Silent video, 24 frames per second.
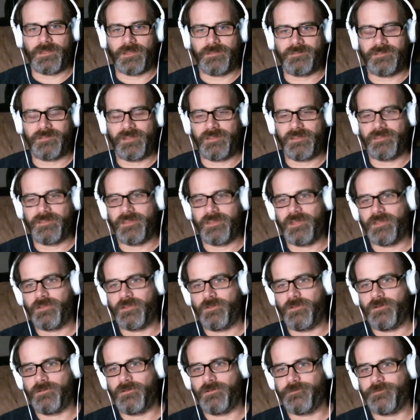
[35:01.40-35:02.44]
I said, thank
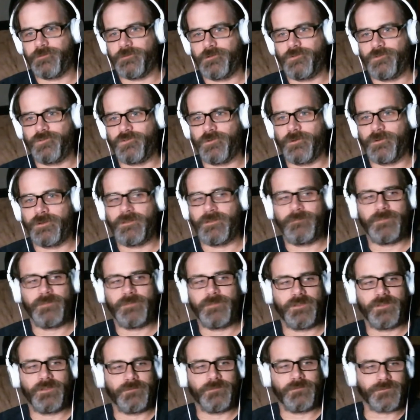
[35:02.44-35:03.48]
you for joining
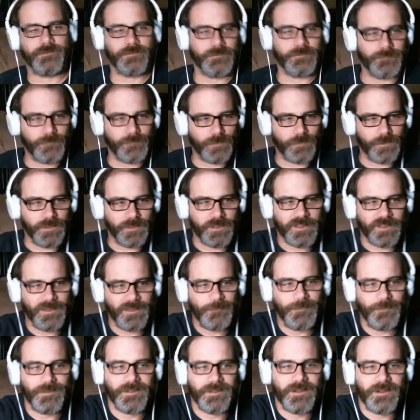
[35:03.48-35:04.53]
me with your morning
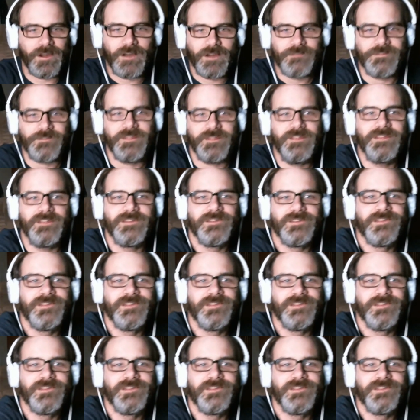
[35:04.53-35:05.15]
cup of coffee.